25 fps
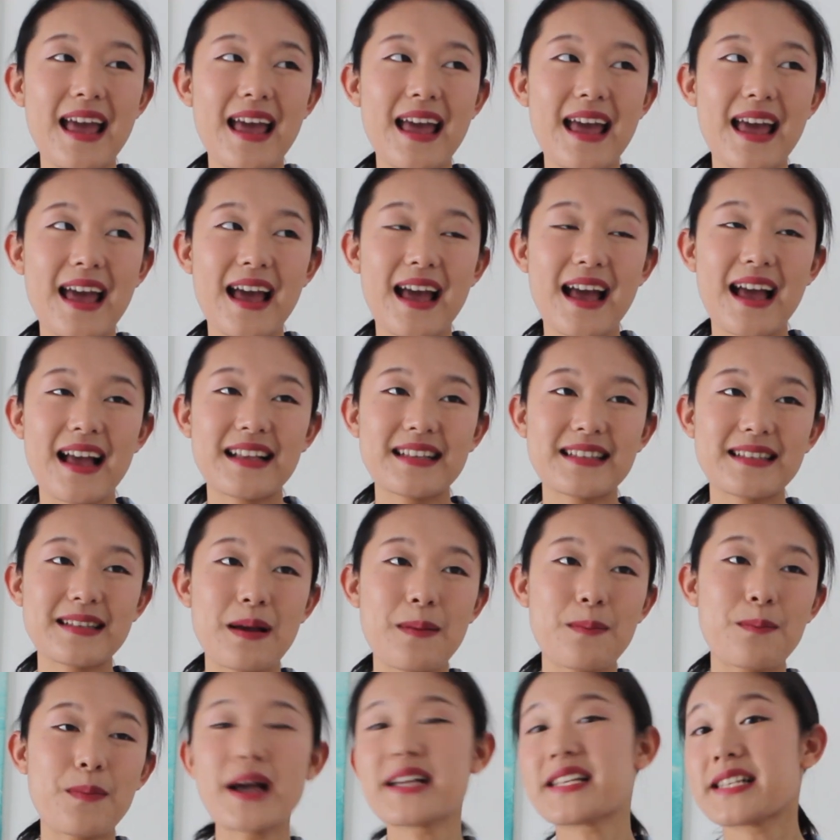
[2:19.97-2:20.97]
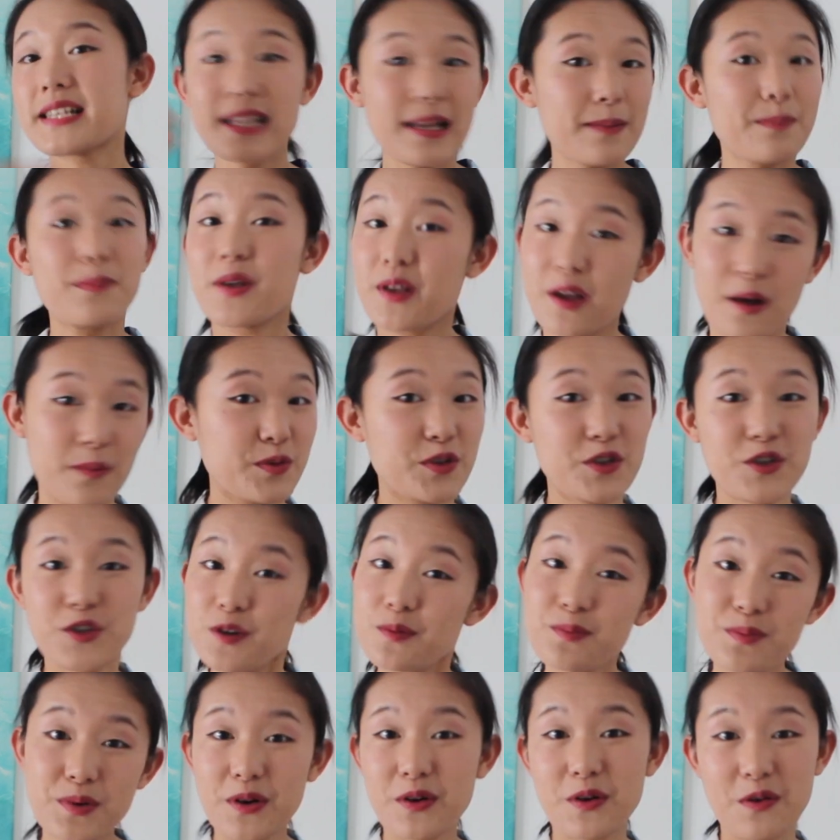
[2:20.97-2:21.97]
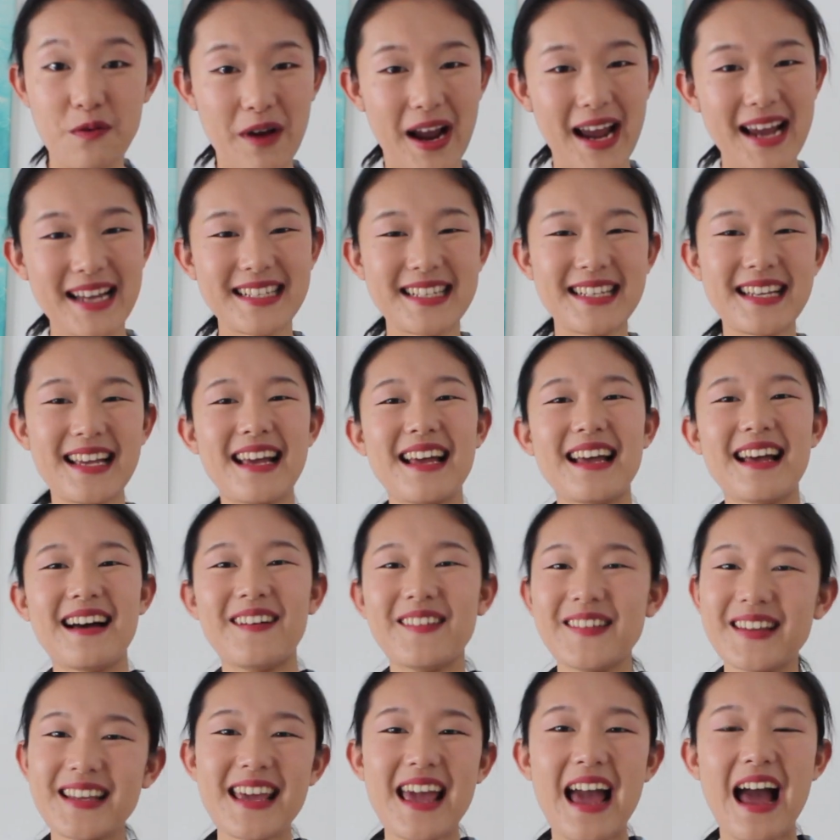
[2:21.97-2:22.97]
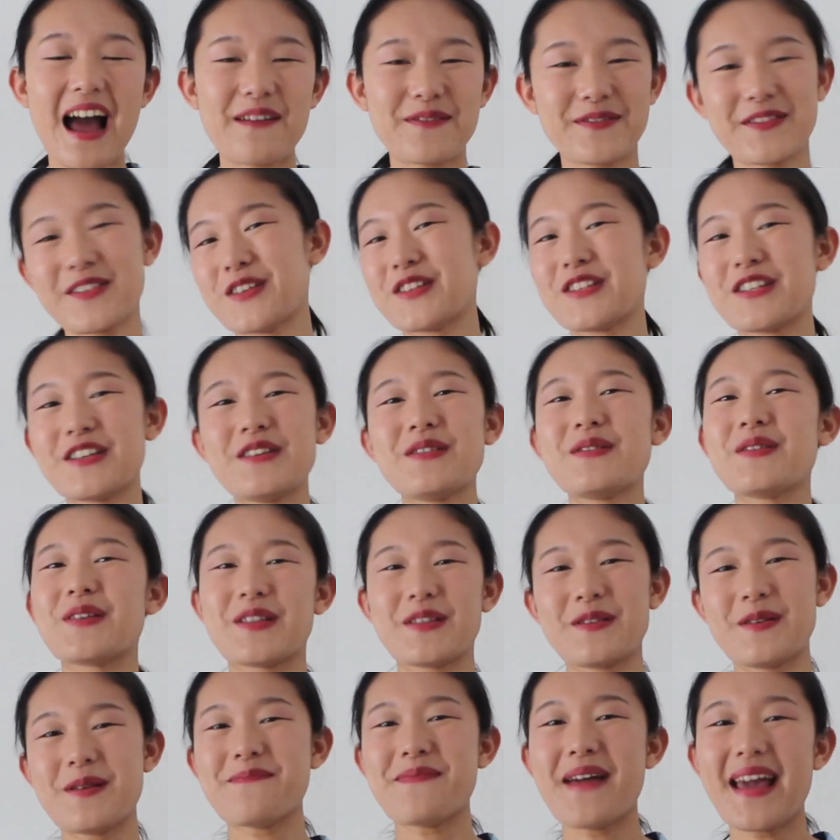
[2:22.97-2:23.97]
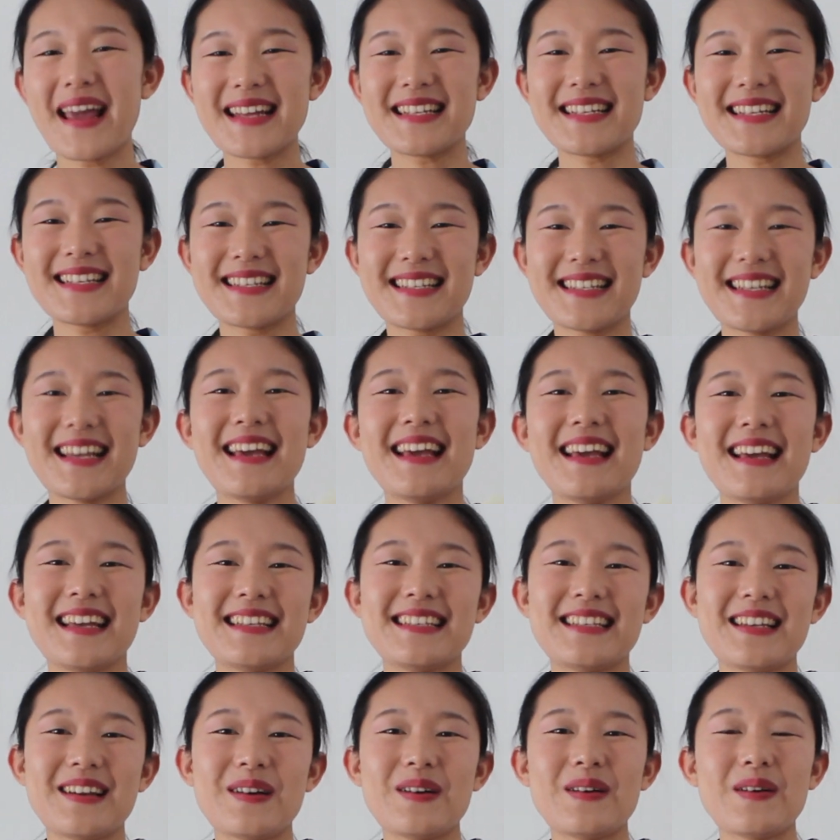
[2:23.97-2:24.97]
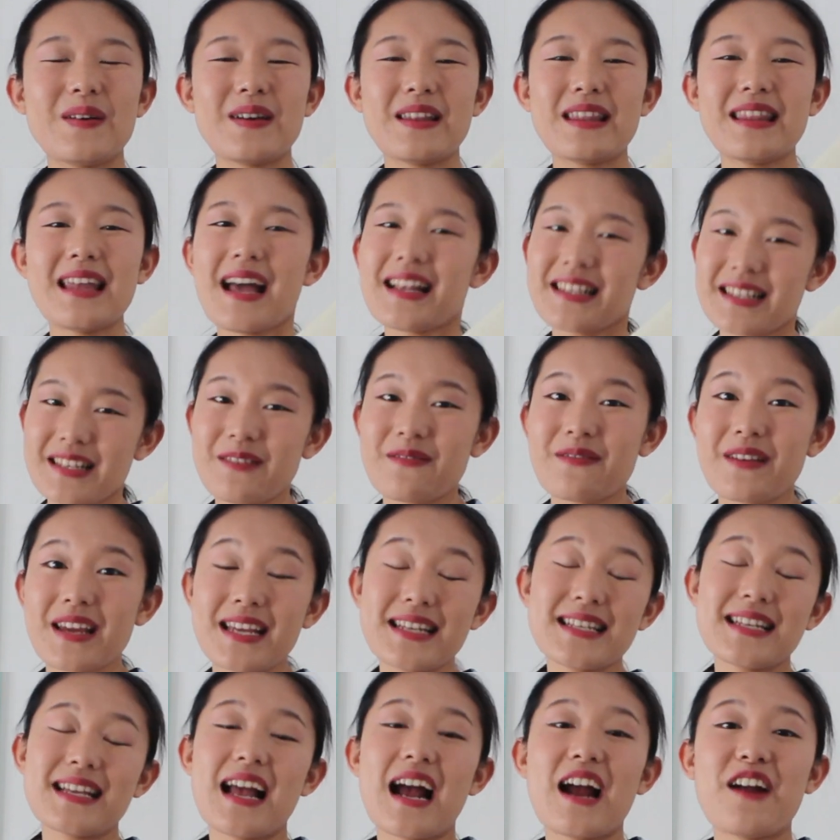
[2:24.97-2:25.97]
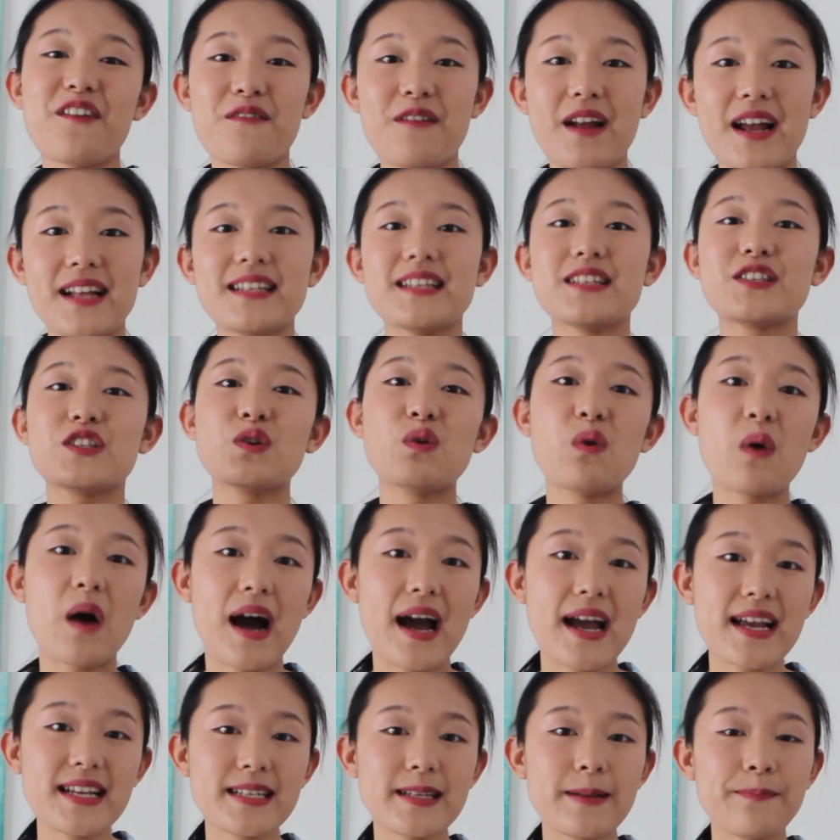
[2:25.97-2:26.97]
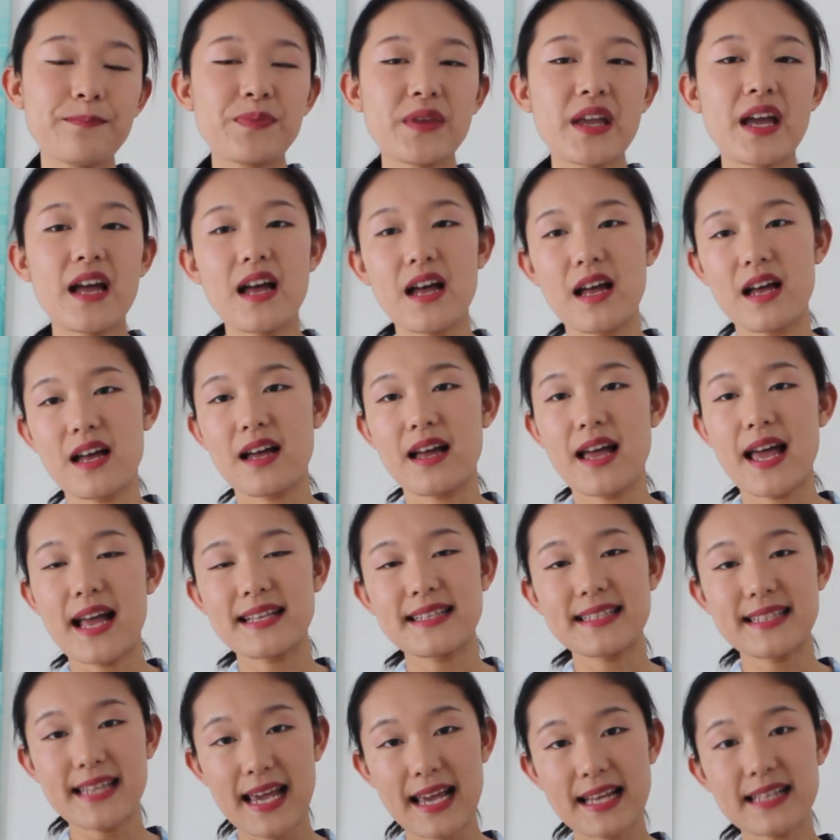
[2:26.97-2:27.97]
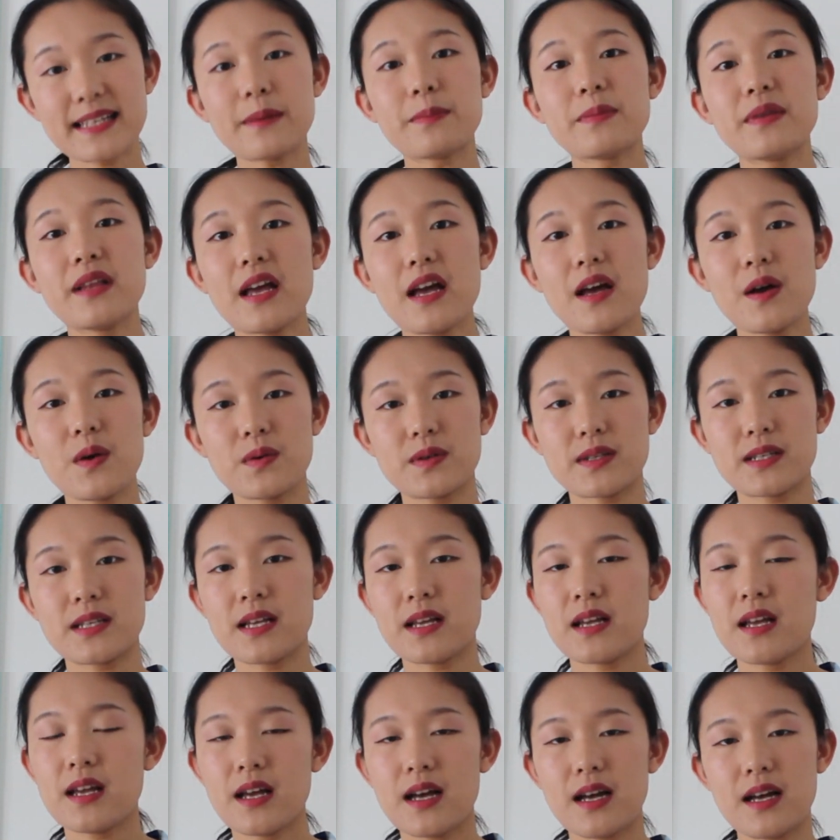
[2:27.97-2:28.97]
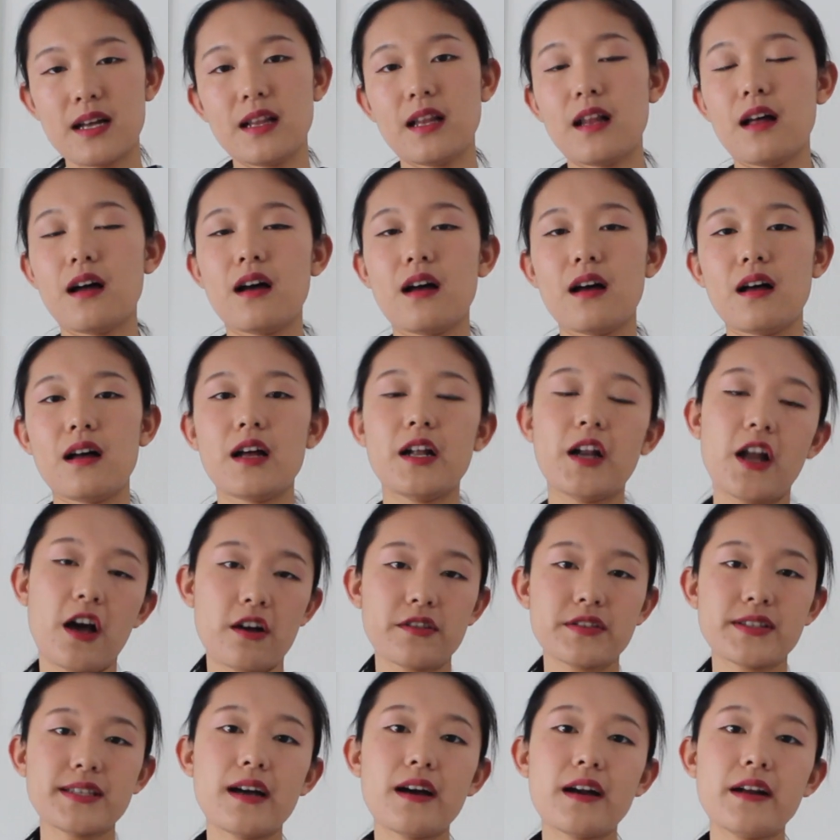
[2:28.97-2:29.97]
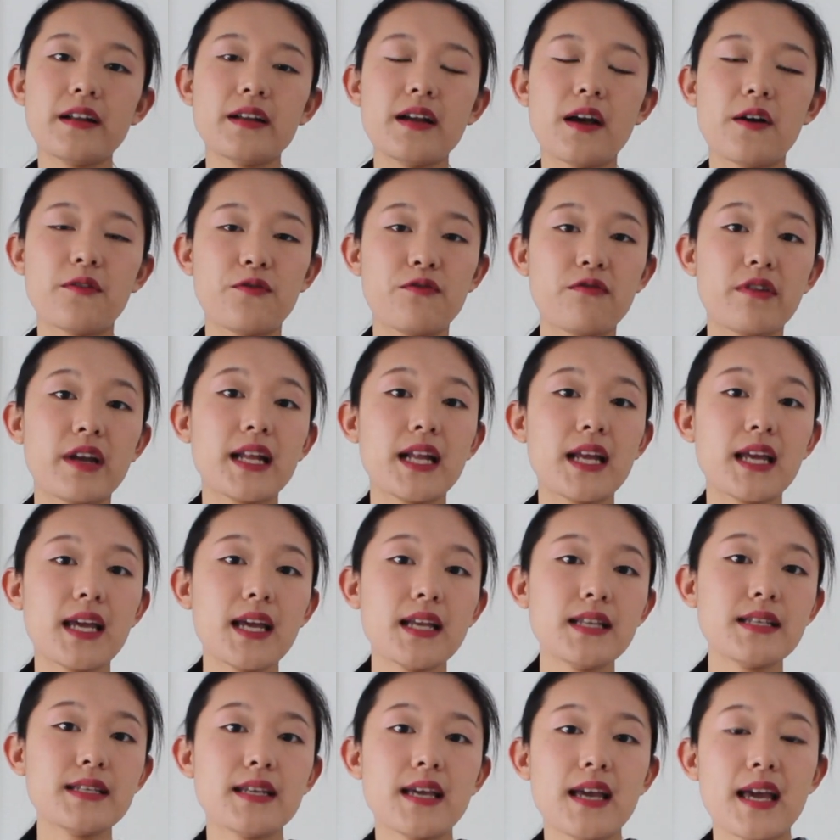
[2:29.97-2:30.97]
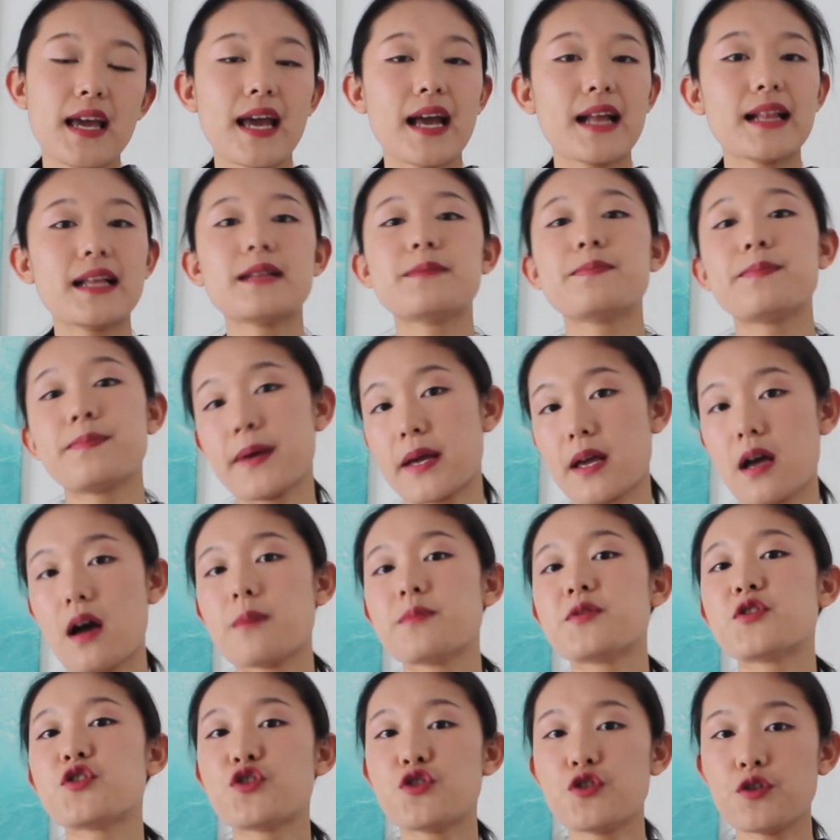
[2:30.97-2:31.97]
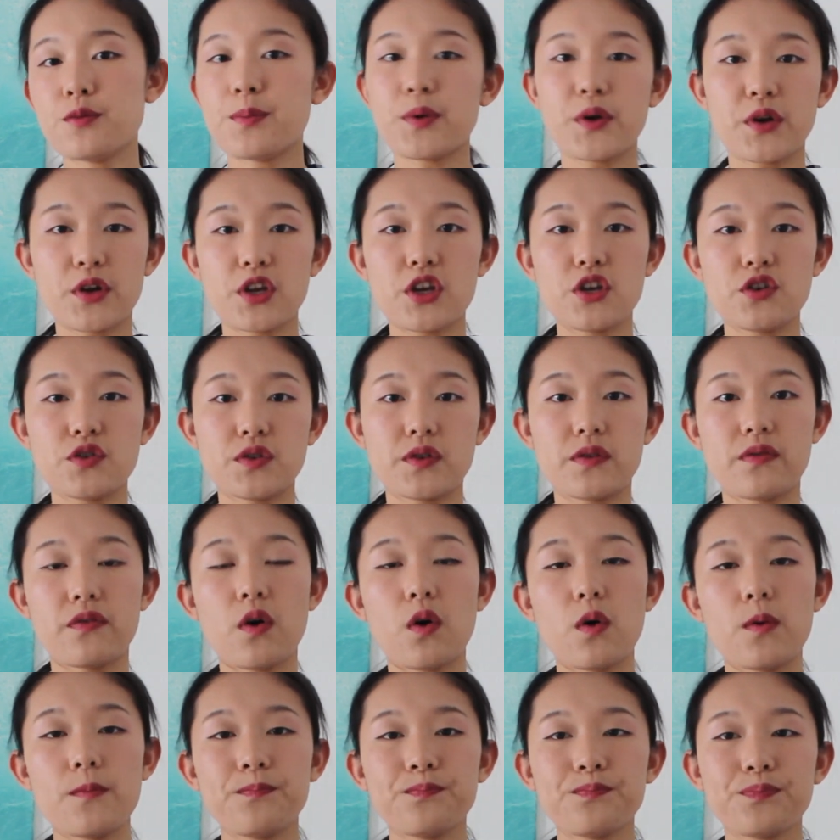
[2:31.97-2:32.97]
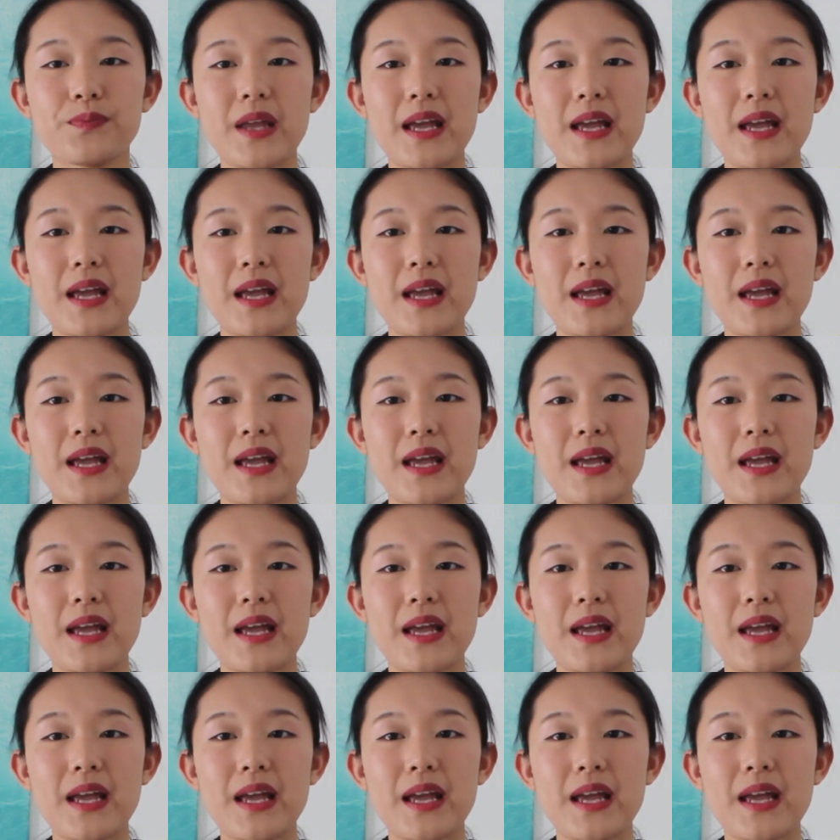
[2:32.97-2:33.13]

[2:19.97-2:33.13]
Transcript: And my sleep becomes super great only after 2 or 3 pages. So that's the reason I read it twice and take some notes alongside of reading it, and it becomes super useful.